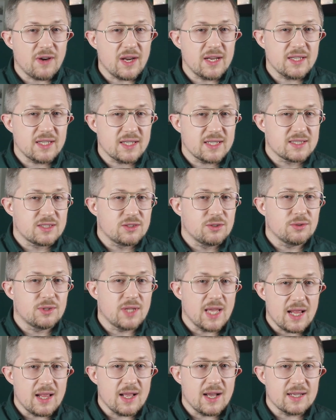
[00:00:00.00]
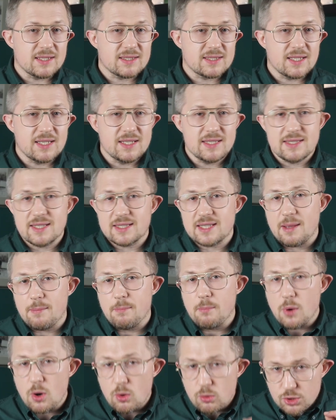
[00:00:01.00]
findings do tell us is that
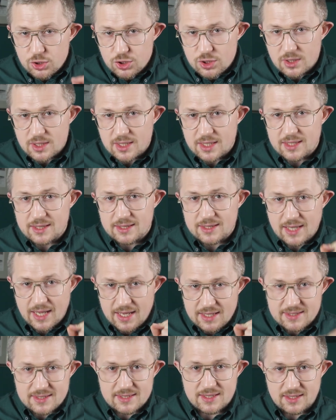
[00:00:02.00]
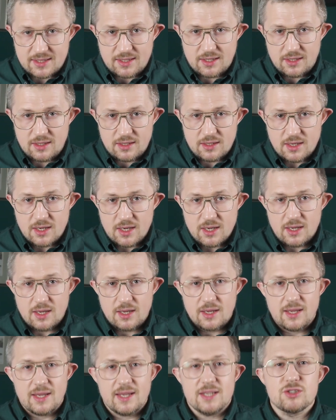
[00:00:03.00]
emotional intensity
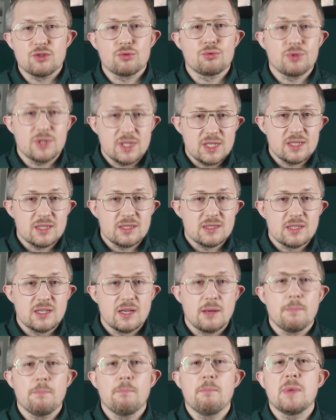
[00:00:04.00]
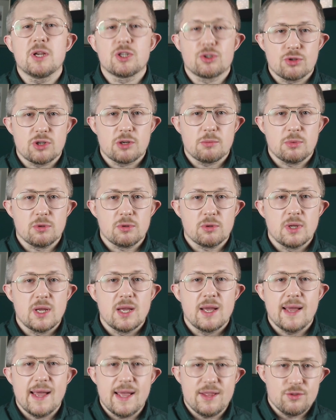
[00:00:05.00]
is real, measurable
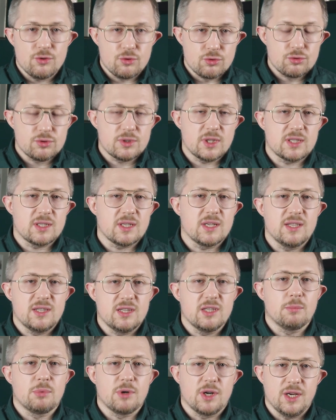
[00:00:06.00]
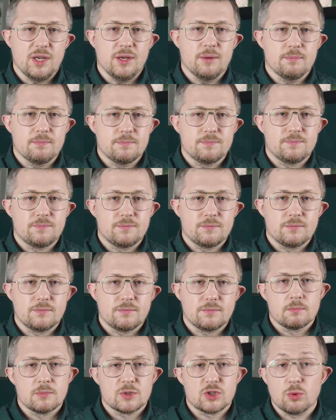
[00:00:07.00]
and rooted in the brain.
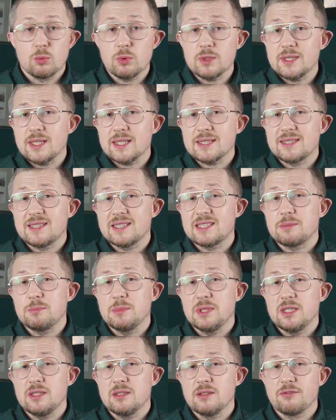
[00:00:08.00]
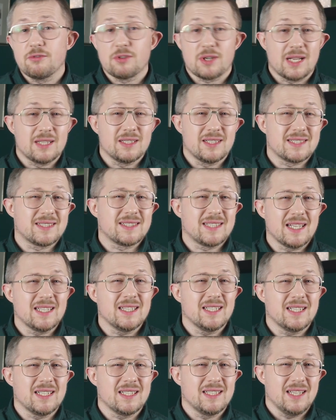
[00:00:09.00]
So what does this mean for
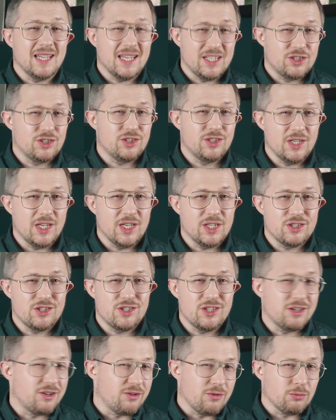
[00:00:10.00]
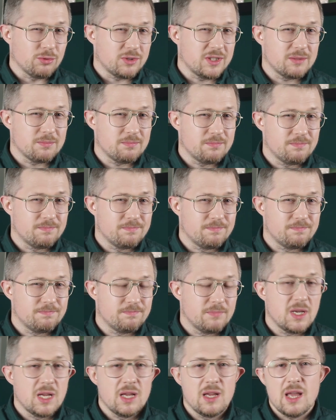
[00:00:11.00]
understanding ADHD and autism?
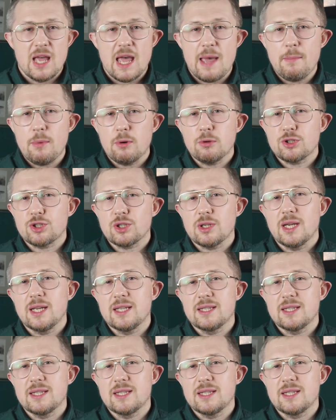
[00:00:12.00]
Emotional